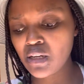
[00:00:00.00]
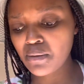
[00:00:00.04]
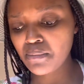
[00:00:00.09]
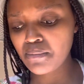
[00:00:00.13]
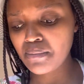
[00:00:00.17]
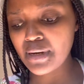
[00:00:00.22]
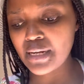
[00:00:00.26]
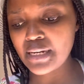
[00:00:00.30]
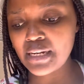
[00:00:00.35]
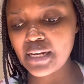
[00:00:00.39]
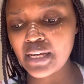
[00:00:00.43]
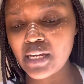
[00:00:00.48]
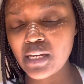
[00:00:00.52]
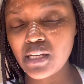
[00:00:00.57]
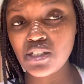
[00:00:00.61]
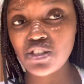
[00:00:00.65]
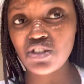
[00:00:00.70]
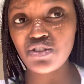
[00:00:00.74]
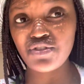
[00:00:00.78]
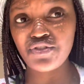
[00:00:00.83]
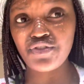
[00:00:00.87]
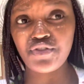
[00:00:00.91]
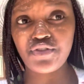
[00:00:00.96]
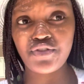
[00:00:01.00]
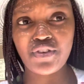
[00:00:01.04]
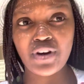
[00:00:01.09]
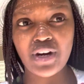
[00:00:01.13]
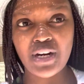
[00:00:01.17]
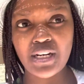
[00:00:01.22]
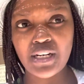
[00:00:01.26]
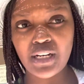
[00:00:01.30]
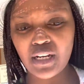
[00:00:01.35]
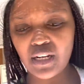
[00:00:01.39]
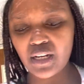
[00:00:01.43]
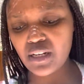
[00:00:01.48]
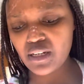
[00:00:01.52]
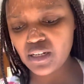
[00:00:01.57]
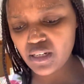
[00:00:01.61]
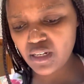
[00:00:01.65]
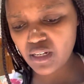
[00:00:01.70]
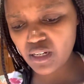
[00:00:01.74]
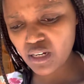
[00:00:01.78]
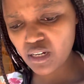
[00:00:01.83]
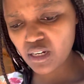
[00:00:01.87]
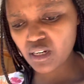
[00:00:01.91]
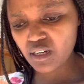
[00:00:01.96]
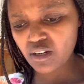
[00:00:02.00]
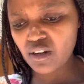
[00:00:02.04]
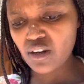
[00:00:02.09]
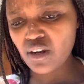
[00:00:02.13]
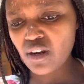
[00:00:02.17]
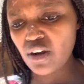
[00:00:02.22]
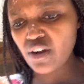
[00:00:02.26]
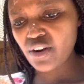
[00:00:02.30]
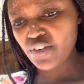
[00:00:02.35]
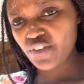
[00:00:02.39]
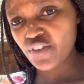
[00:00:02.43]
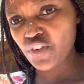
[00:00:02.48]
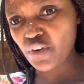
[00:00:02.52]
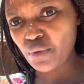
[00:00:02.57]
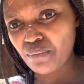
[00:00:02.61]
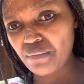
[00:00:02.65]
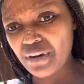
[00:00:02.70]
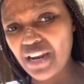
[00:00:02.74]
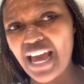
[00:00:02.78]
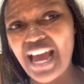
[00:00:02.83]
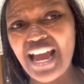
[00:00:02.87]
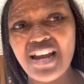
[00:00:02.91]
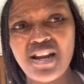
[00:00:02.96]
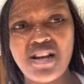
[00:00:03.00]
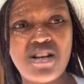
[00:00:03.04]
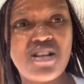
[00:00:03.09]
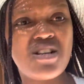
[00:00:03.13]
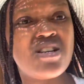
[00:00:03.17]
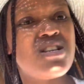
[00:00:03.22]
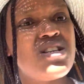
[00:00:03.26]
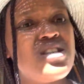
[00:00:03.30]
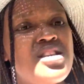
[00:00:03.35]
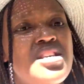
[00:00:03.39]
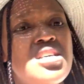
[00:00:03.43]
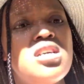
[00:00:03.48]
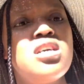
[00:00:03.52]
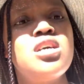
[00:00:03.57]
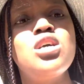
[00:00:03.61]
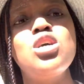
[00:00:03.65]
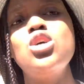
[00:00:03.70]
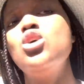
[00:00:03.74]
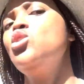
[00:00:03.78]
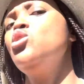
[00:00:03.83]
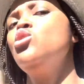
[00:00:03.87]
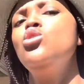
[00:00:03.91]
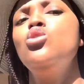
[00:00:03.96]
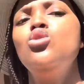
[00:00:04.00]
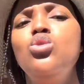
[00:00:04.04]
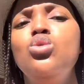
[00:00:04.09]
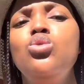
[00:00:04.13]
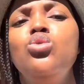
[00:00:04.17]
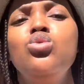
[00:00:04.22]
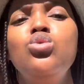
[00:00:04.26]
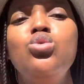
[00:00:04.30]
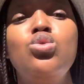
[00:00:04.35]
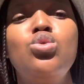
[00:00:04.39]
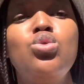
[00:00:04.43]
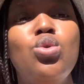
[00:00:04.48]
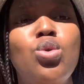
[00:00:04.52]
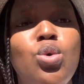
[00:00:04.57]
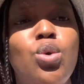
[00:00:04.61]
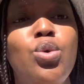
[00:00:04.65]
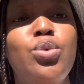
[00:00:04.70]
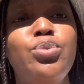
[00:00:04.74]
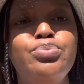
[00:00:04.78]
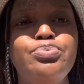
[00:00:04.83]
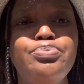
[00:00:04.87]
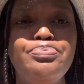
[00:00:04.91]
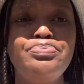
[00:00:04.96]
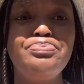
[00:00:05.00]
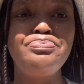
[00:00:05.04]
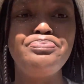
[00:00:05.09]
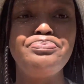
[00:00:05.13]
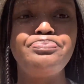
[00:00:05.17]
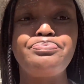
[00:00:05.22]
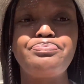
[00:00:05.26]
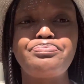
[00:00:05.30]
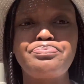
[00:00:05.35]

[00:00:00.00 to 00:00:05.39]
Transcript: Monday to Friday from 9 to